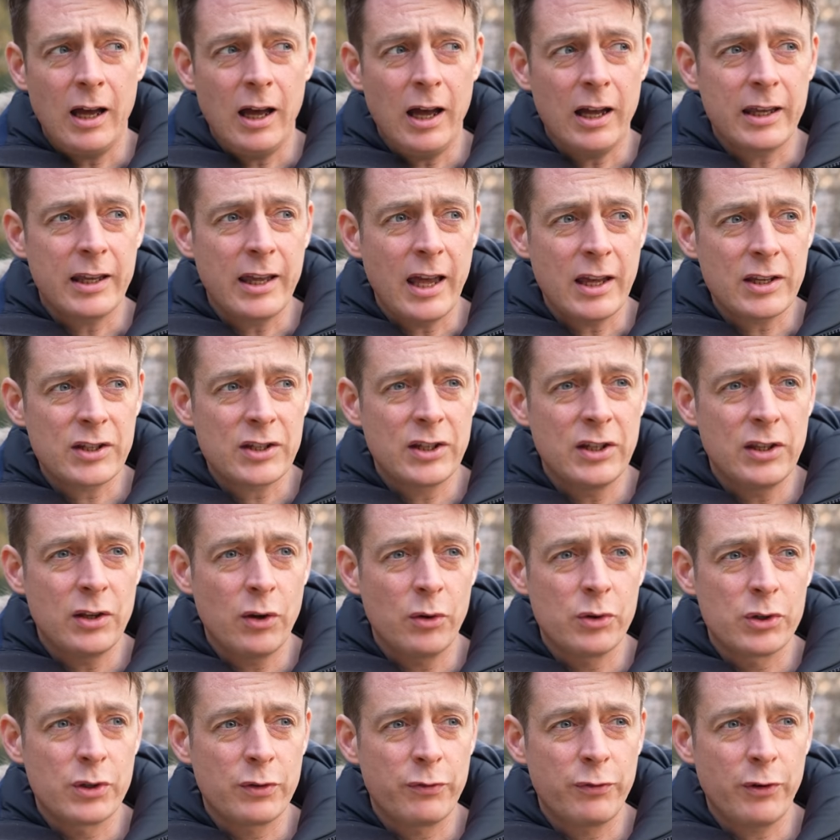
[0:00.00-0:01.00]
guess in
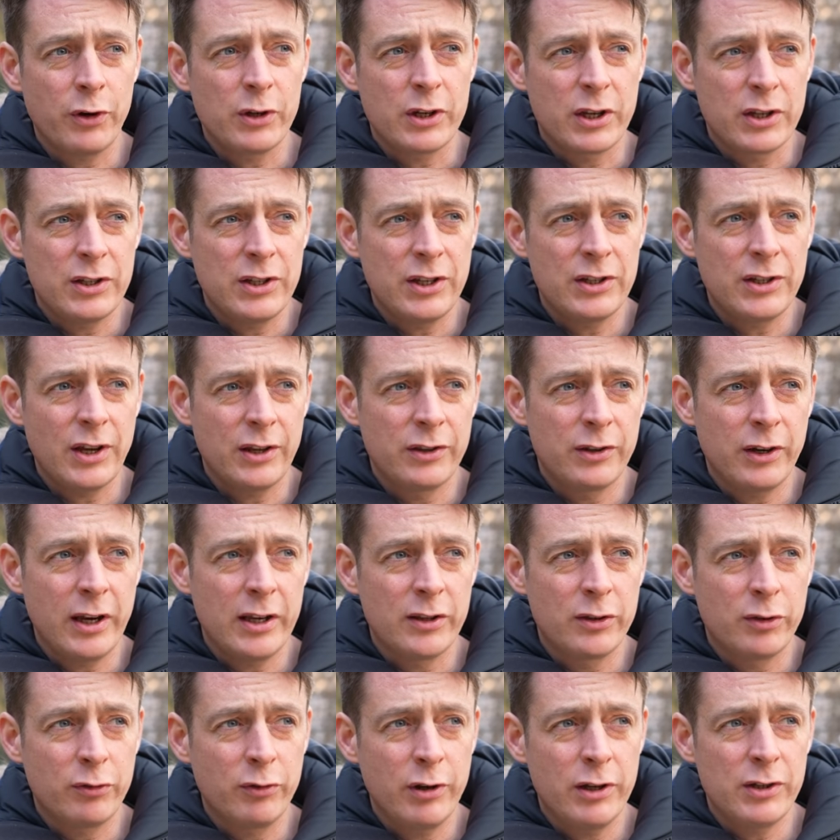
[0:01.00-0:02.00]
those first, because he's on day
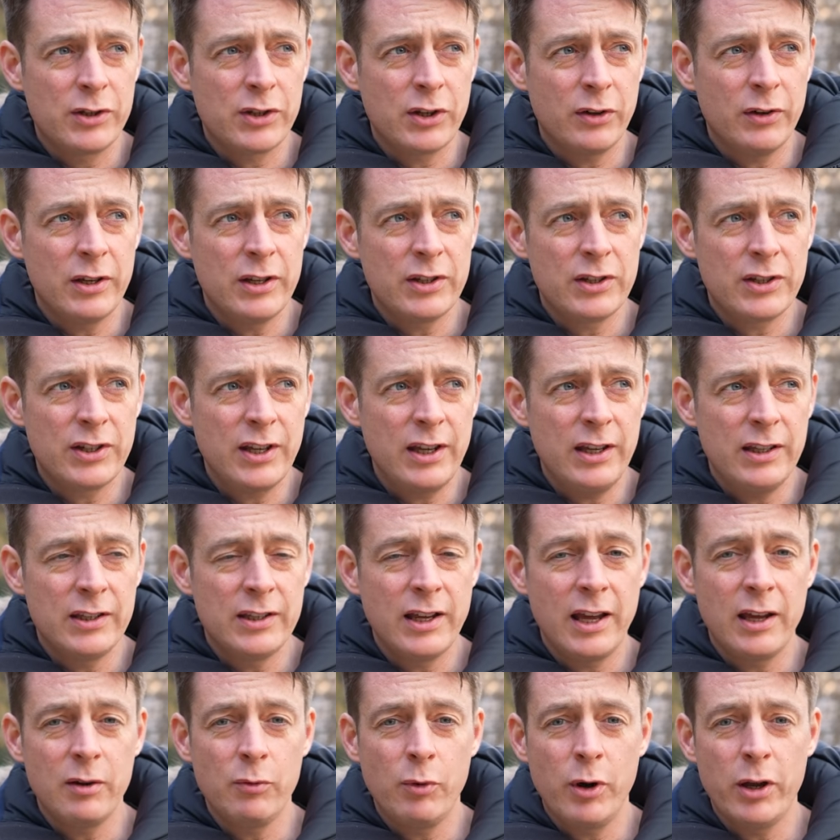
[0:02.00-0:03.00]
three, so he's seen
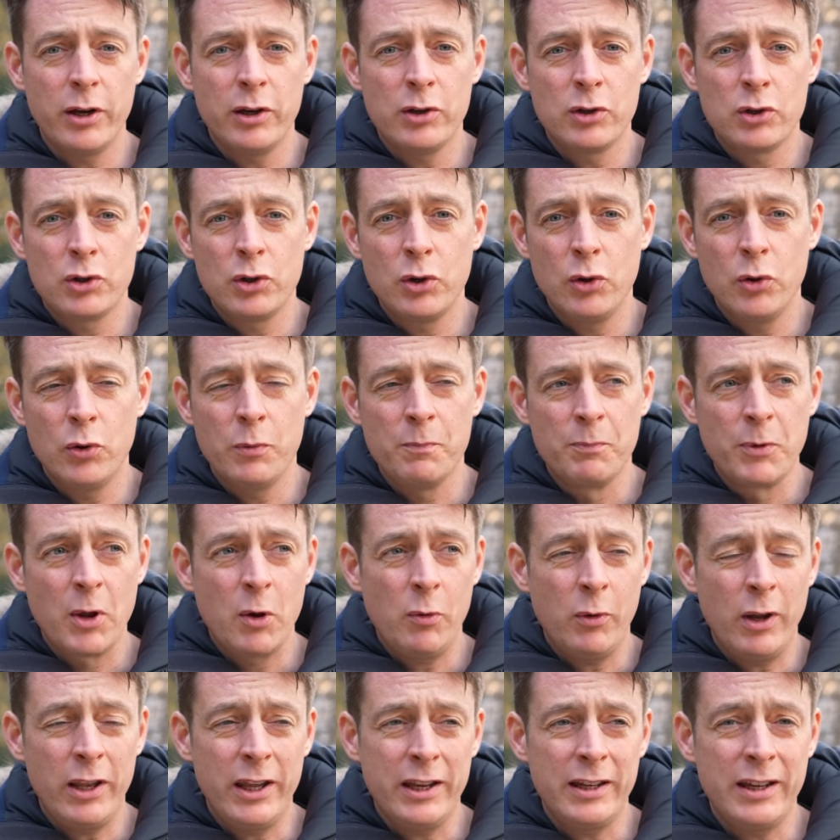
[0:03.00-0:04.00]
day one and two.
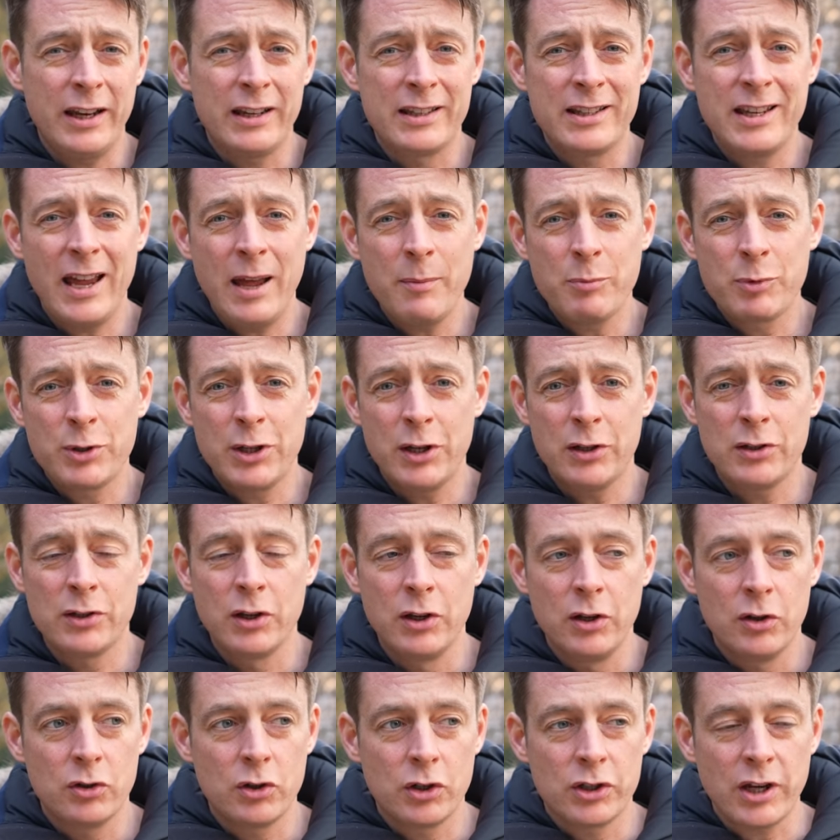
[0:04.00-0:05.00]
Well, they'd attempted
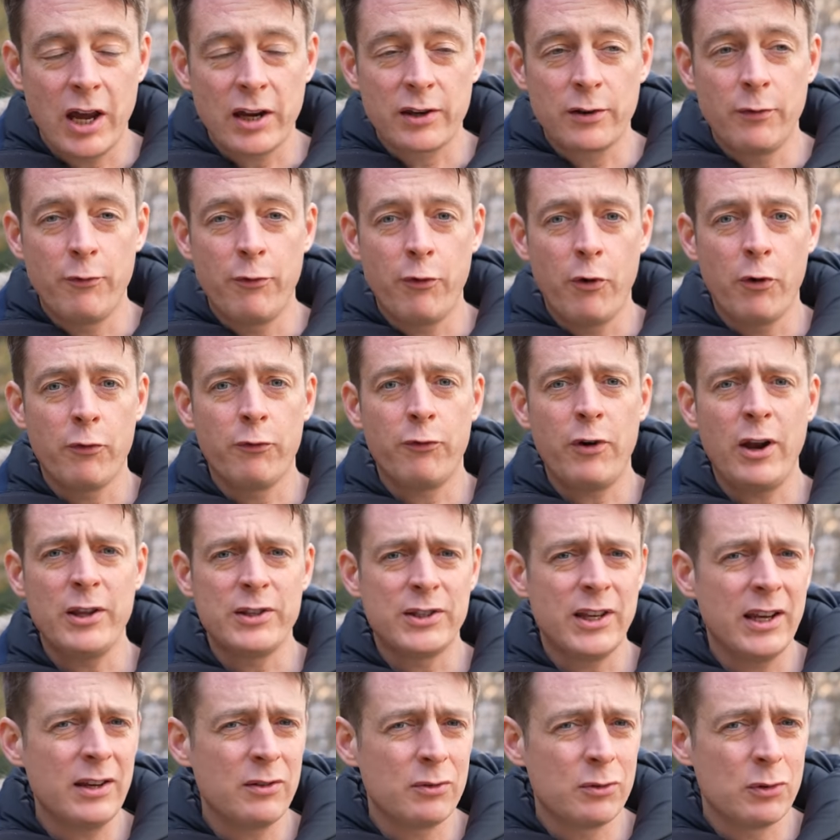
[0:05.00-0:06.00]
to attack them four fronts.
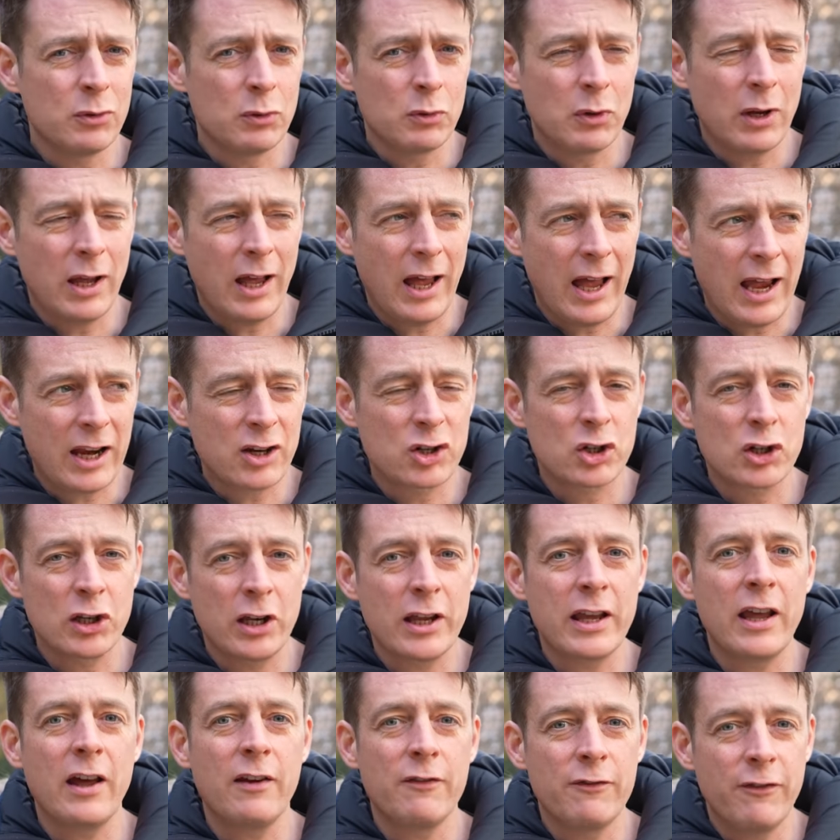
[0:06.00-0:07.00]
They didn't
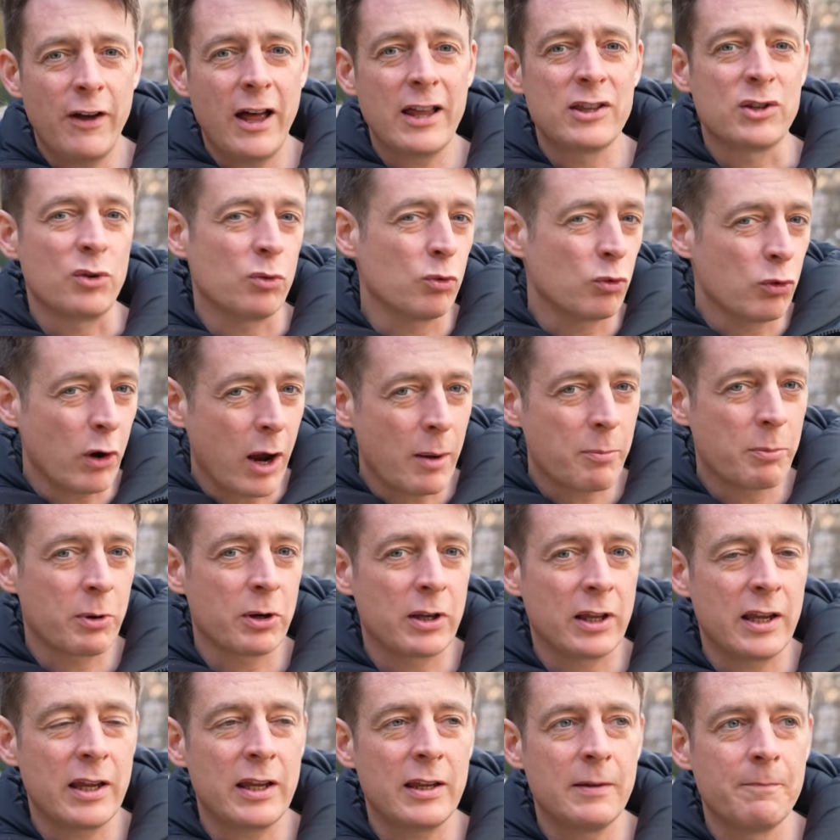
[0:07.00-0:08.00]
actually advance
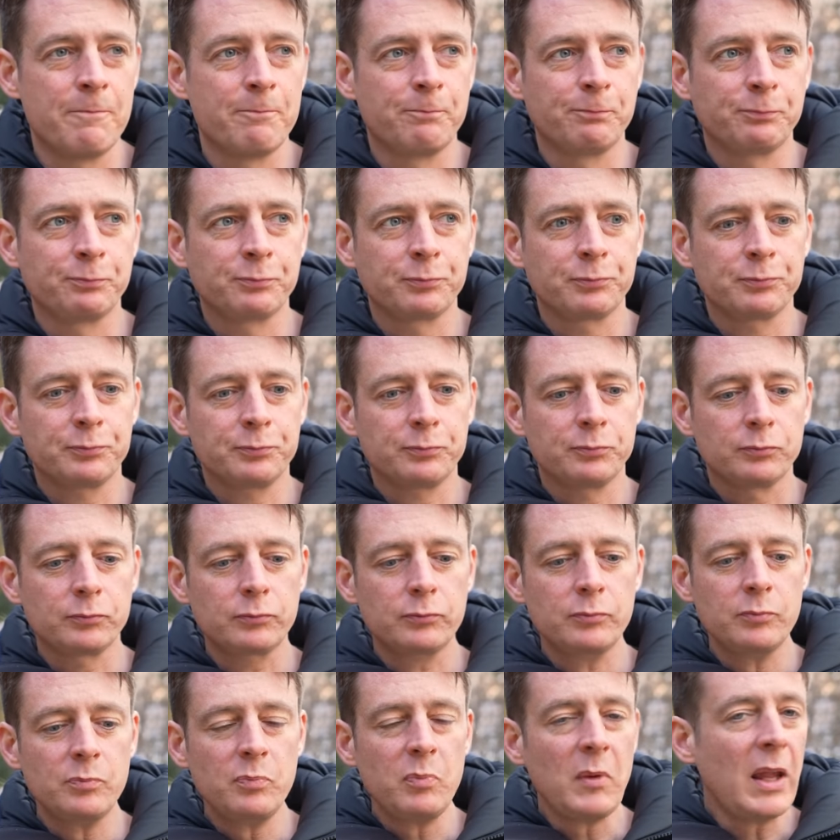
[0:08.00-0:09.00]
rapidly.
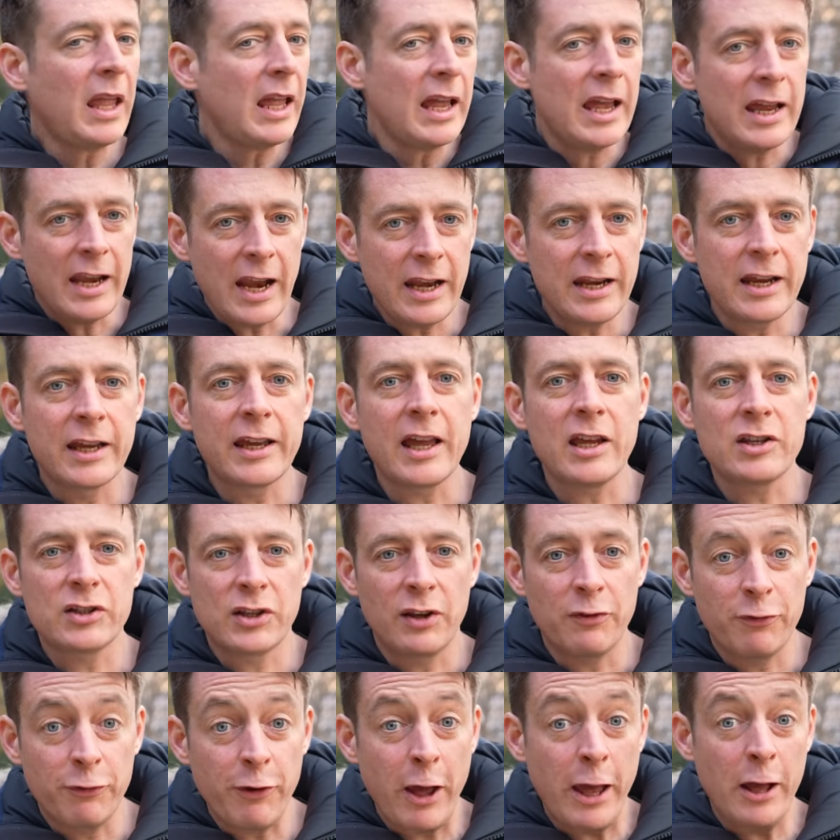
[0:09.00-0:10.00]
In any case, they
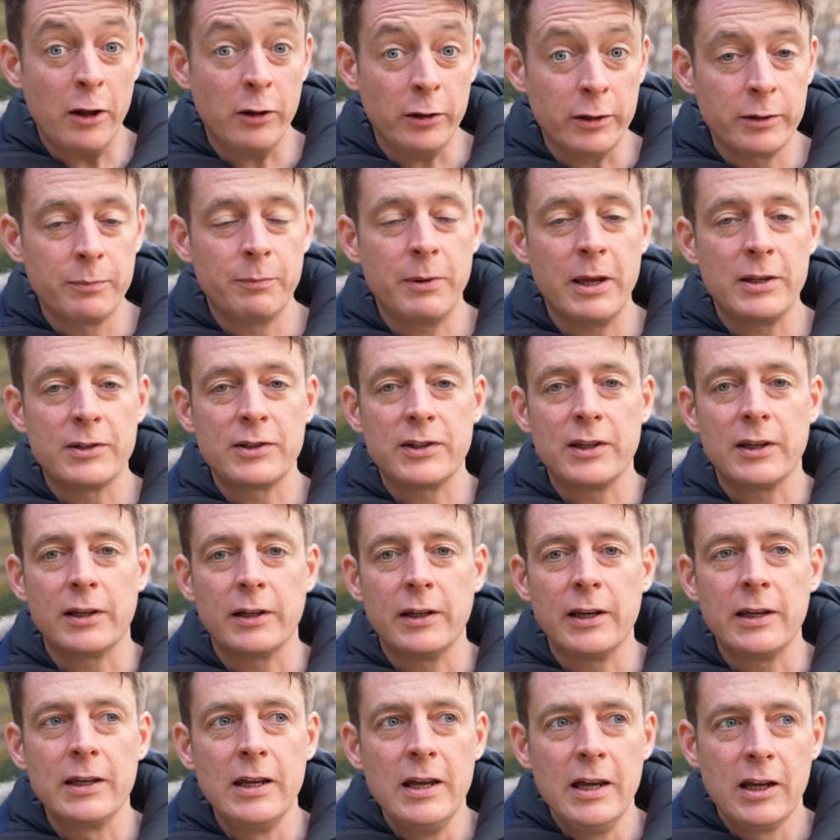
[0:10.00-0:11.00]
failed,
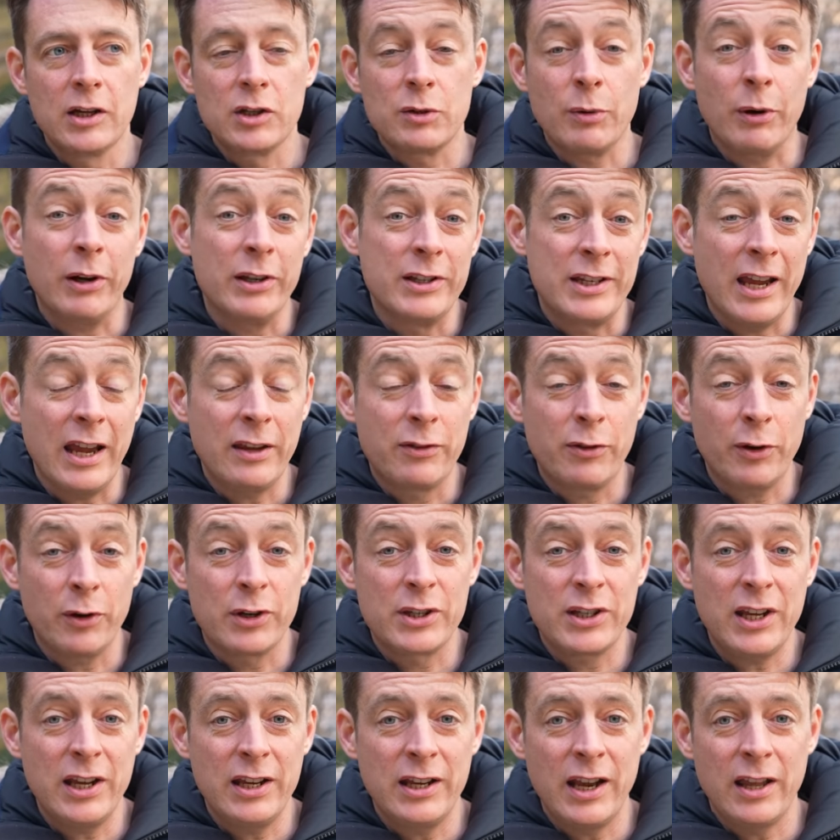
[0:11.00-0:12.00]
basically, because we're on day
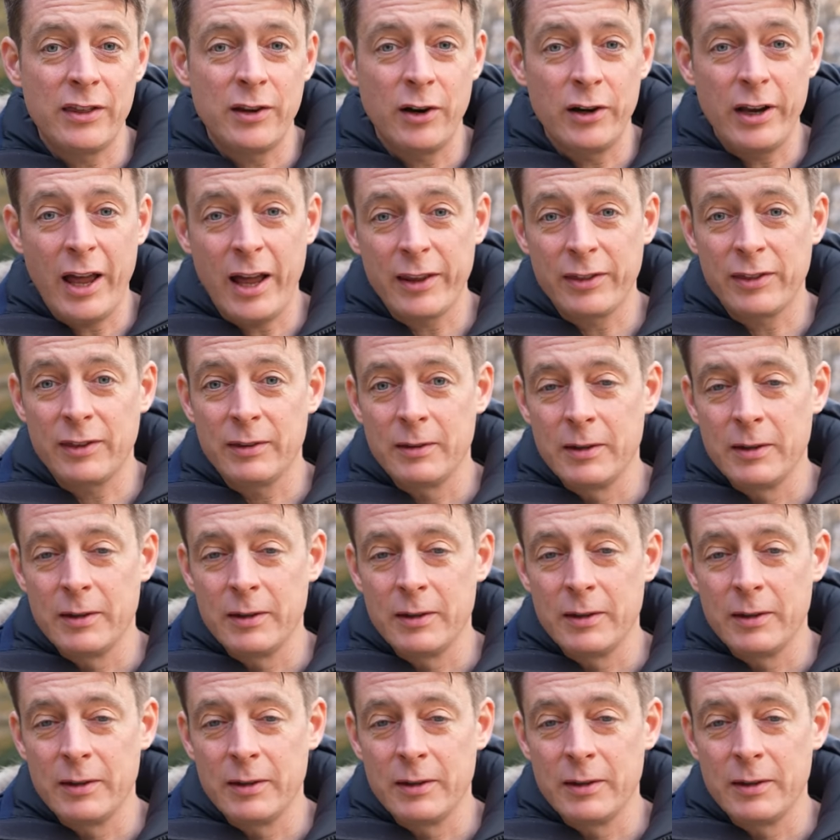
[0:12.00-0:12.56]
13, and they're not,